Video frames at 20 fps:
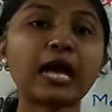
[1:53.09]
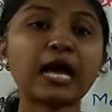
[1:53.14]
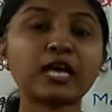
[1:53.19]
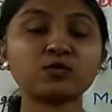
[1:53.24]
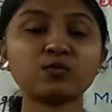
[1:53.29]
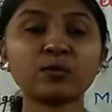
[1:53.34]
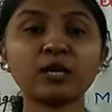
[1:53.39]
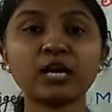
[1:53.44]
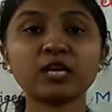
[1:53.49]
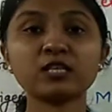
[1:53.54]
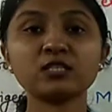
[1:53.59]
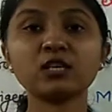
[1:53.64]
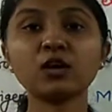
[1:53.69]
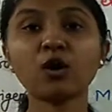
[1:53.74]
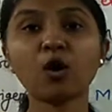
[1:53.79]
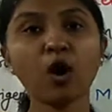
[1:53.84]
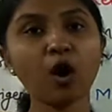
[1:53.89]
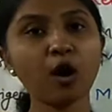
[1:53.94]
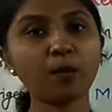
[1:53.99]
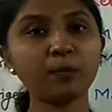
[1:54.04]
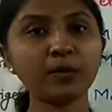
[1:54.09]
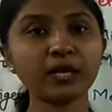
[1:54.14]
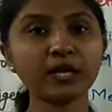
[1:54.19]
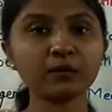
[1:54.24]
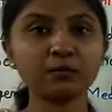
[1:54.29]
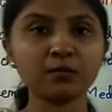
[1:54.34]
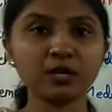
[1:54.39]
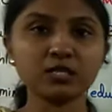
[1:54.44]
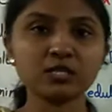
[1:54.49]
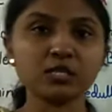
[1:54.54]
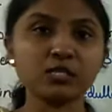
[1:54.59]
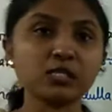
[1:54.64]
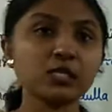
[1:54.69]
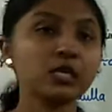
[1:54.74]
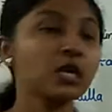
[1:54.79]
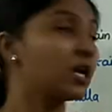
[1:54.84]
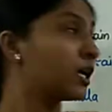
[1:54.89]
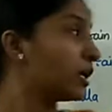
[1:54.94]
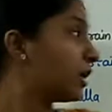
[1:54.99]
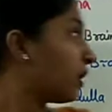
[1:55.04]
as well as the oblique muscles.
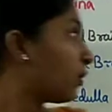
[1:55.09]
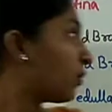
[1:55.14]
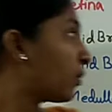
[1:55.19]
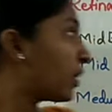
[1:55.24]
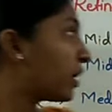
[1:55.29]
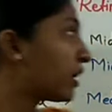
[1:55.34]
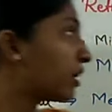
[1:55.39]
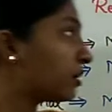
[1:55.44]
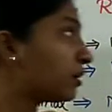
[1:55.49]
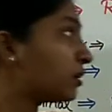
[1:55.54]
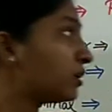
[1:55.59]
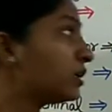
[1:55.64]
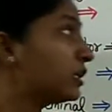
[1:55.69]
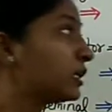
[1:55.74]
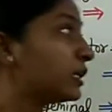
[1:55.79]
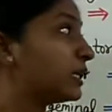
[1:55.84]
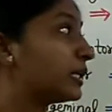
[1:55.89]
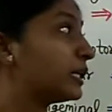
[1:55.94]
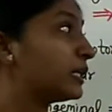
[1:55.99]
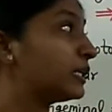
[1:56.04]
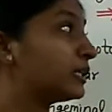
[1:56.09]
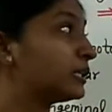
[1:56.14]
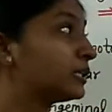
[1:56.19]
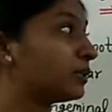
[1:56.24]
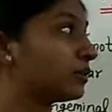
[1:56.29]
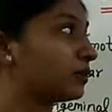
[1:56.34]
Now here in